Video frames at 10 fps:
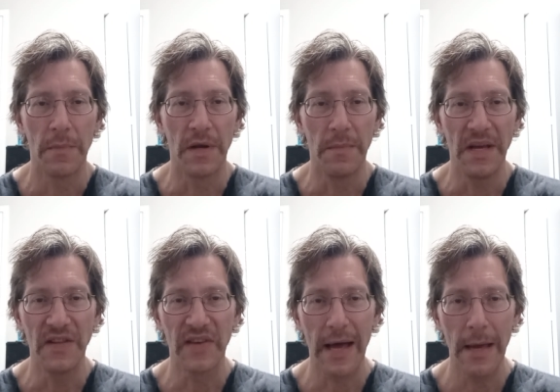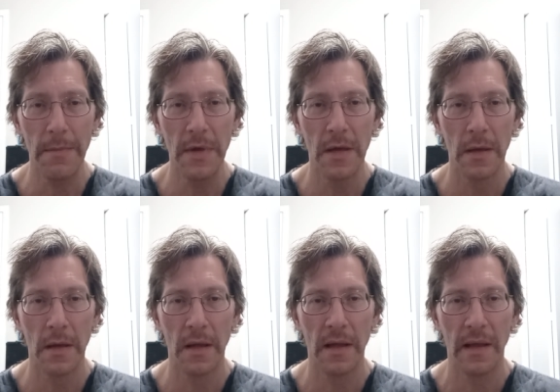But in the meantime,
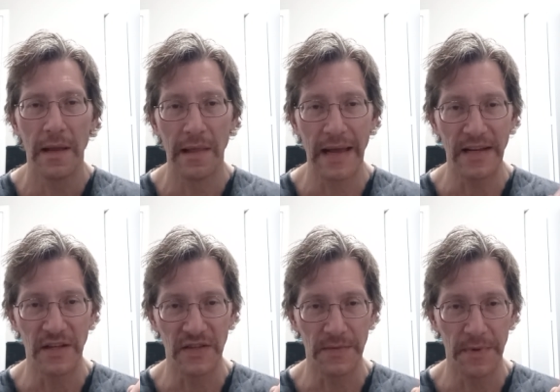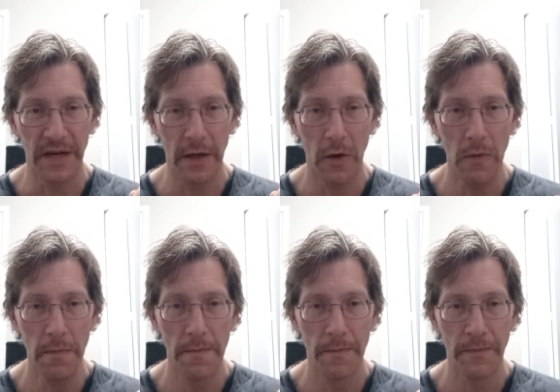like this
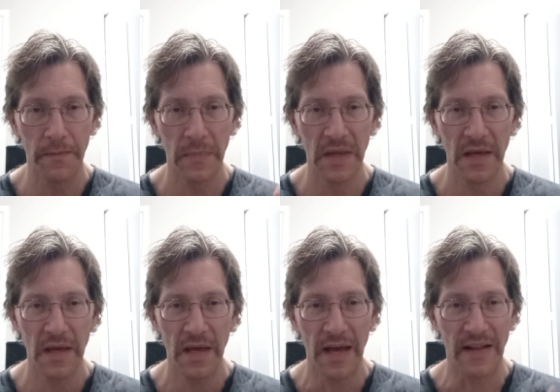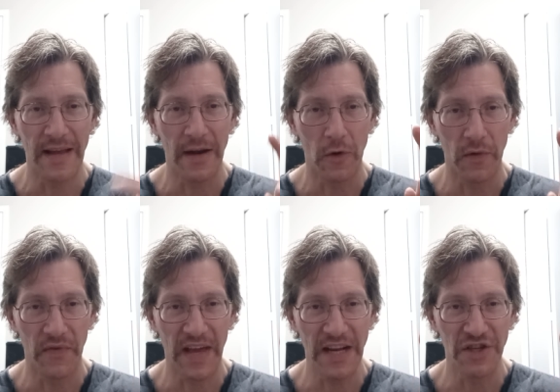video, hit that
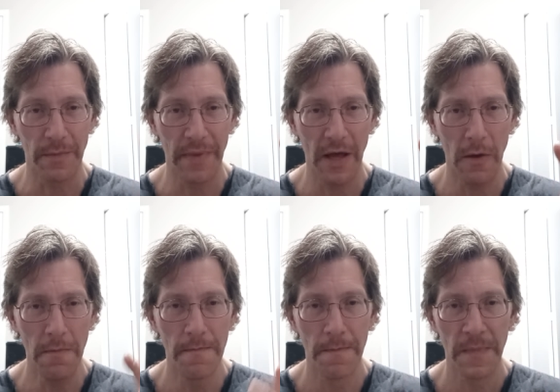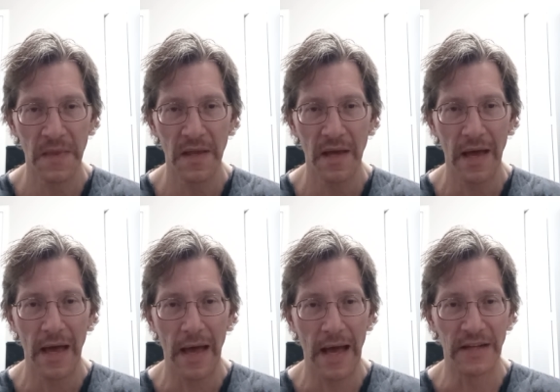notification bell,
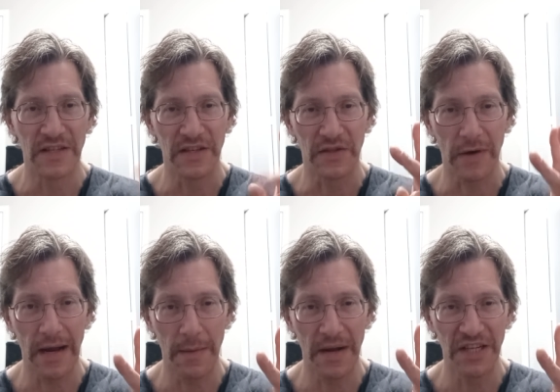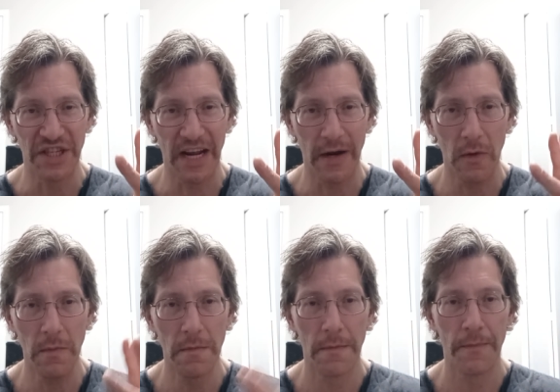and subscribe to my
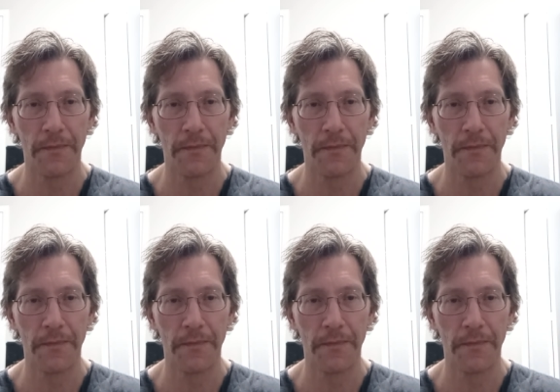channel.